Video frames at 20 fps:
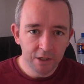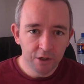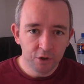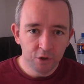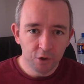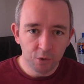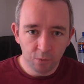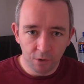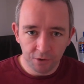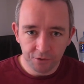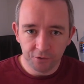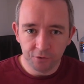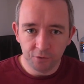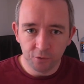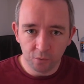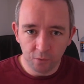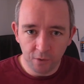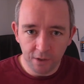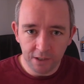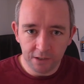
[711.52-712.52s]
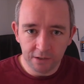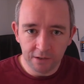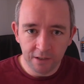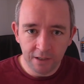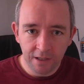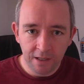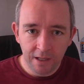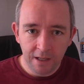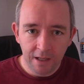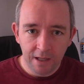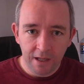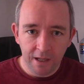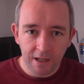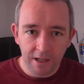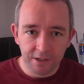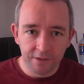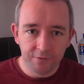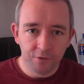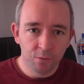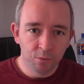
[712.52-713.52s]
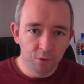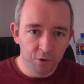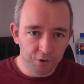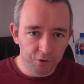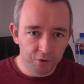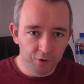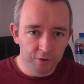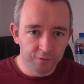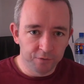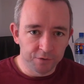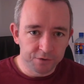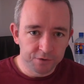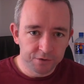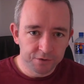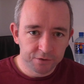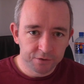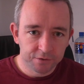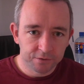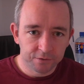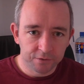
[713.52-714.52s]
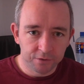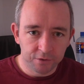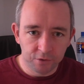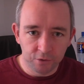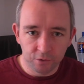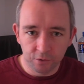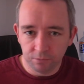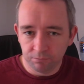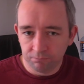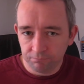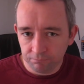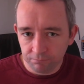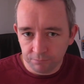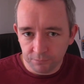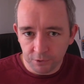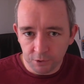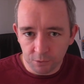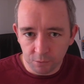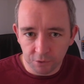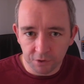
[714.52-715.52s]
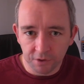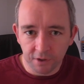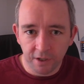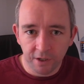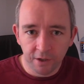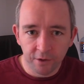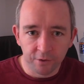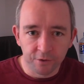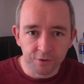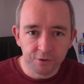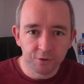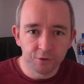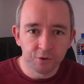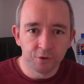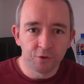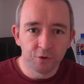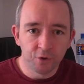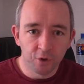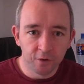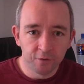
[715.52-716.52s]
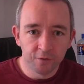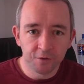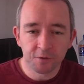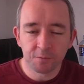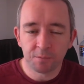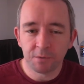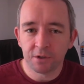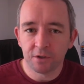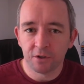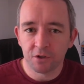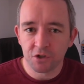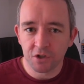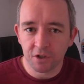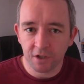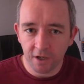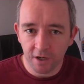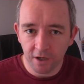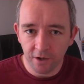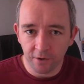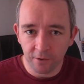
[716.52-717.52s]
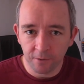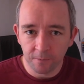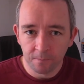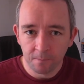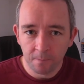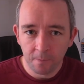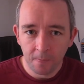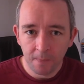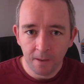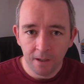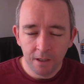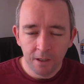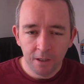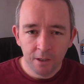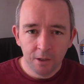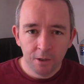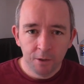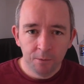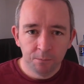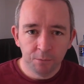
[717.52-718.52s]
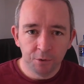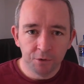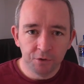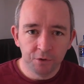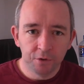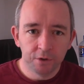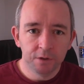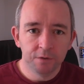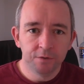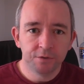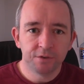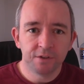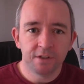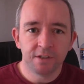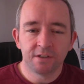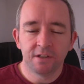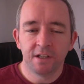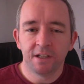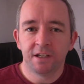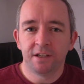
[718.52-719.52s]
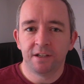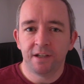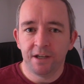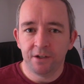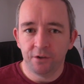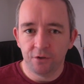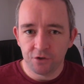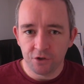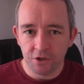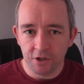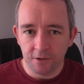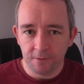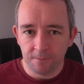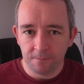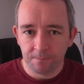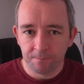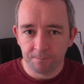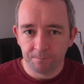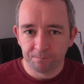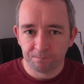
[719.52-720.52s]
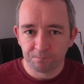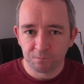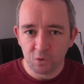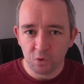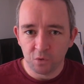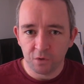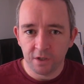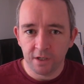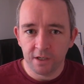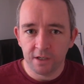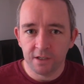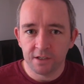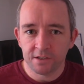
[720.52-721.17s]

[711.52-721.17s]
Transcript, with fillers: You want to do well and if you weren't nervous you know, you wouldn't care. So you're nervous because you care. But nerves is like an energy, okay?